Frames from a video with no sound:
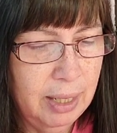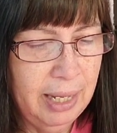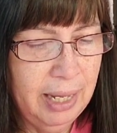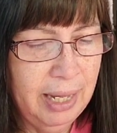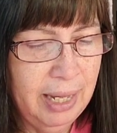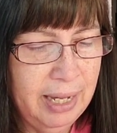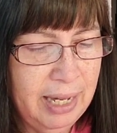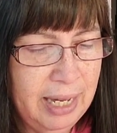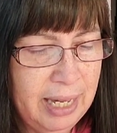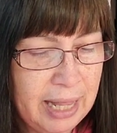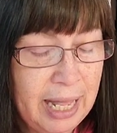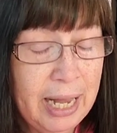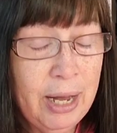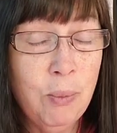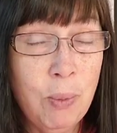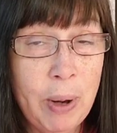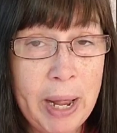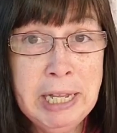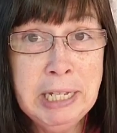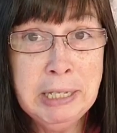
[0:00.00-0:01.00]
And he like
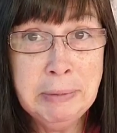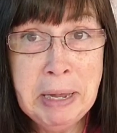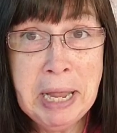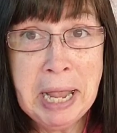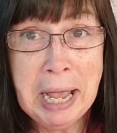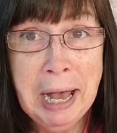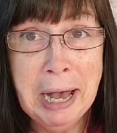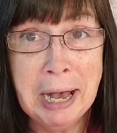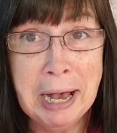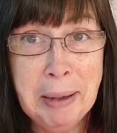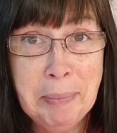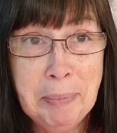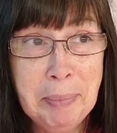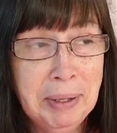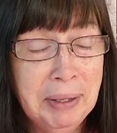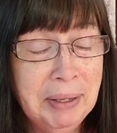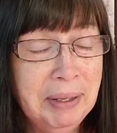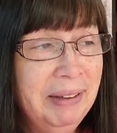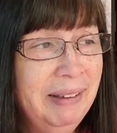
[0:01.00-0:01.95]
wakes me up